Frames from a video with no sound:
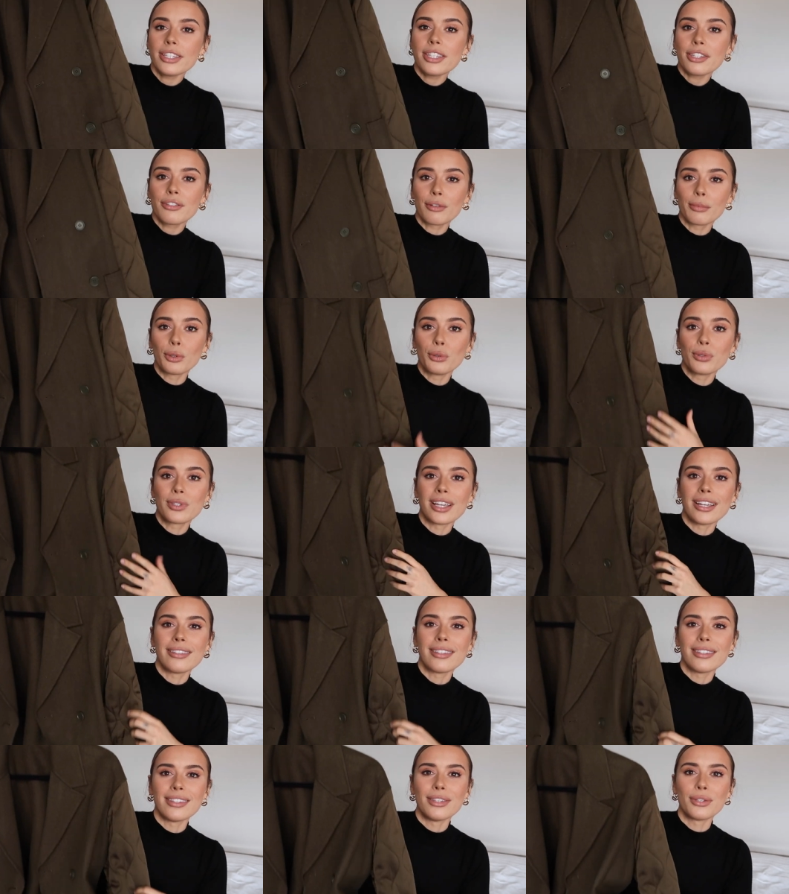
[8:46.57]
This is from All
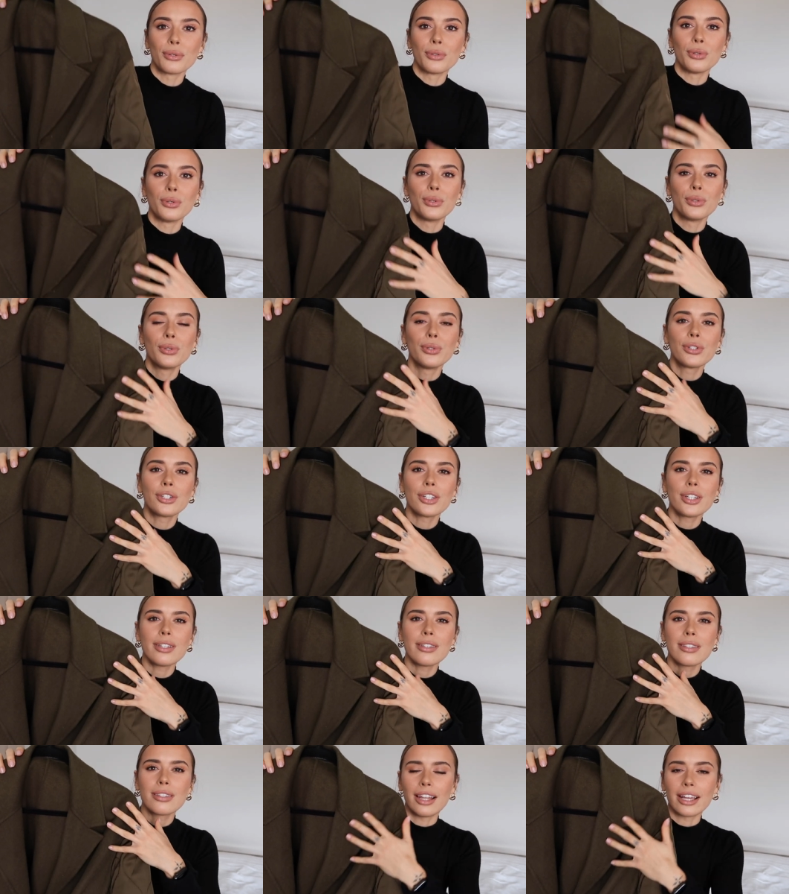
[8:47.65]
Saints. It's this
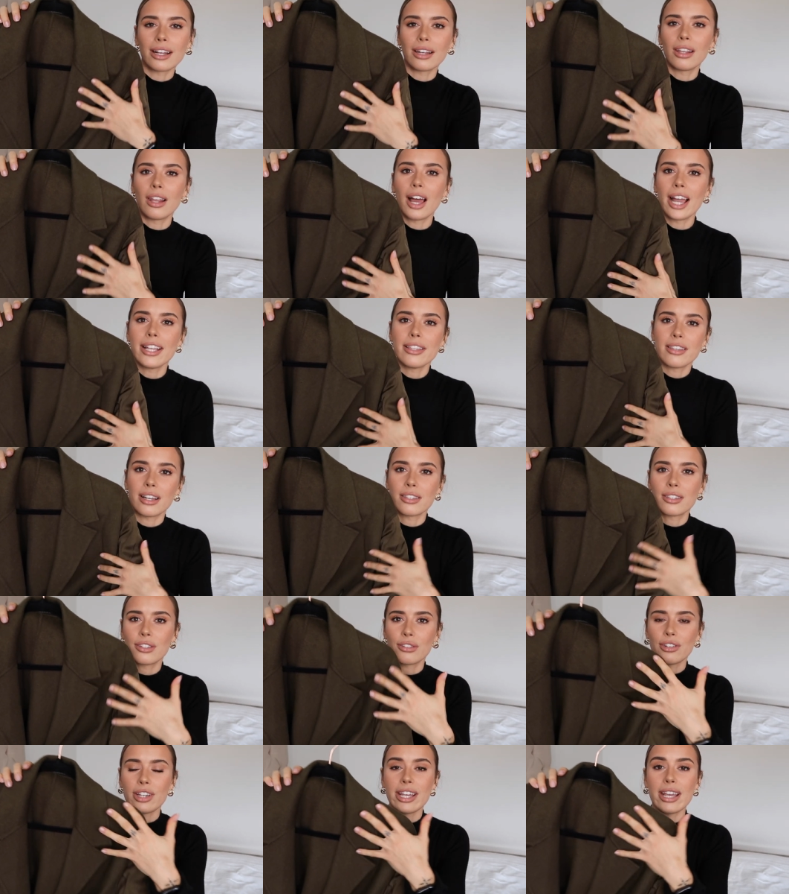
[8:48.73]
gorgeous, like light
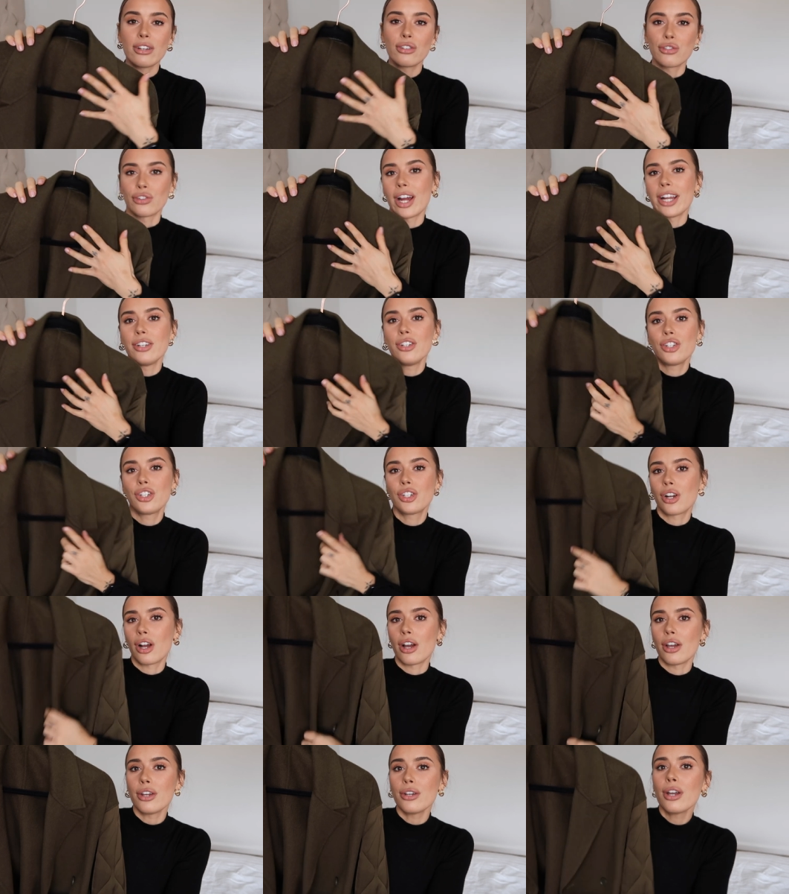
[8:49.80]
dustery trench
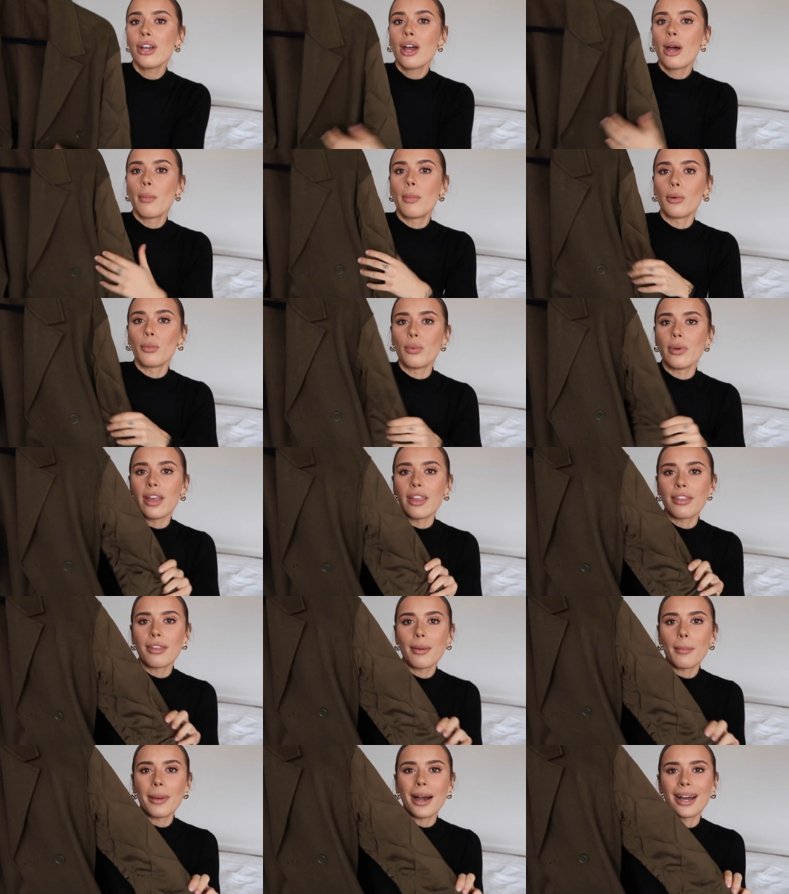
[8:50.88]
coat, but with
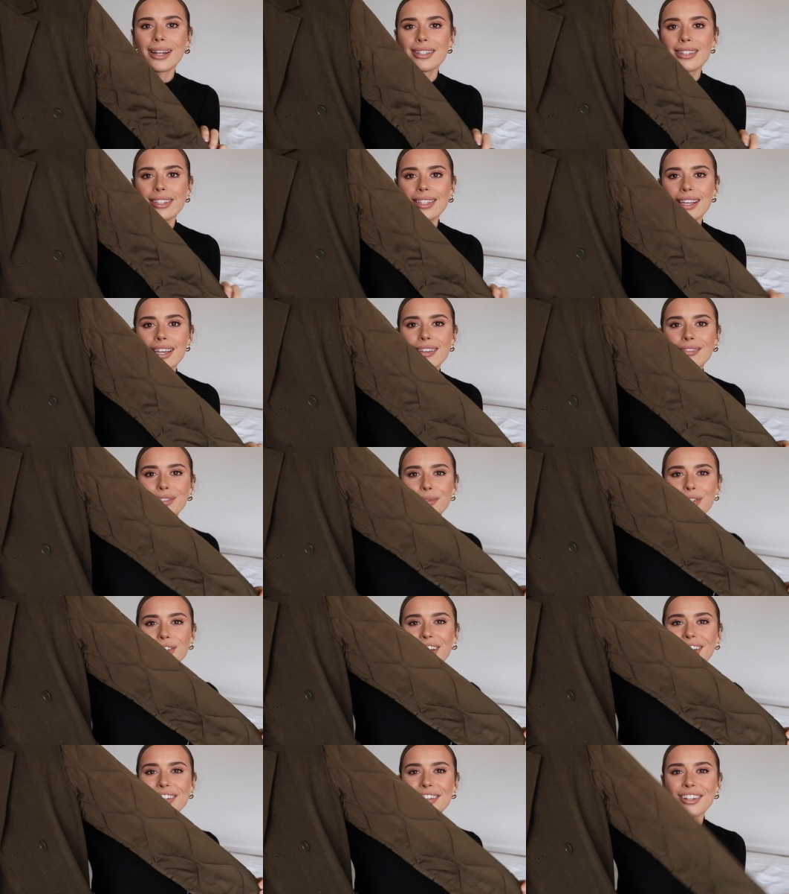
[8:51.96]
padded sleeves,
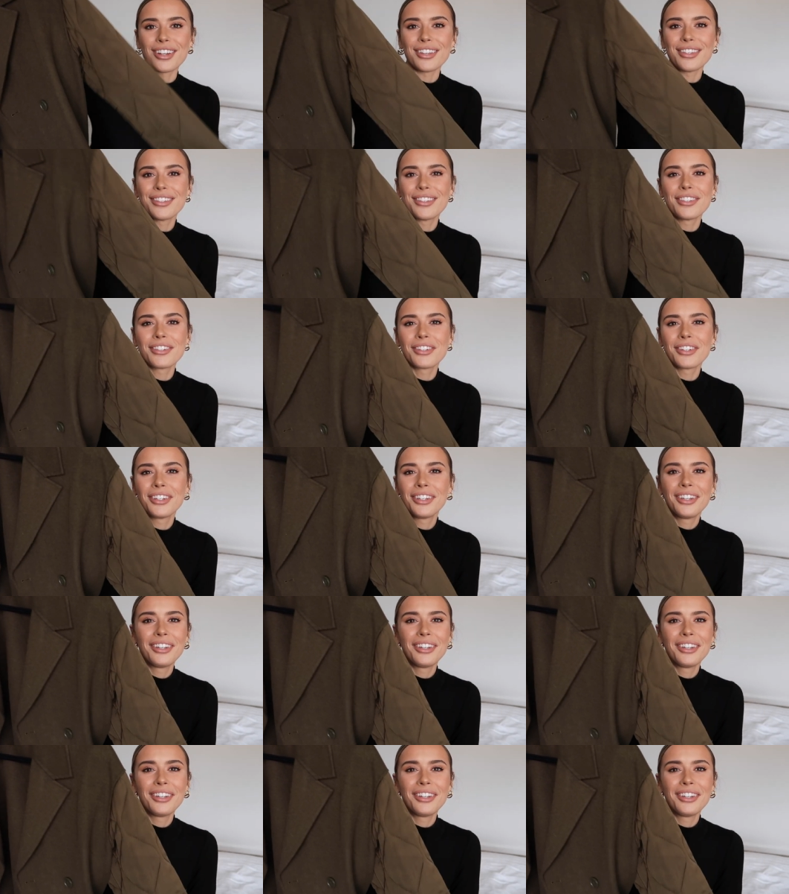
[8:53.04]
which I just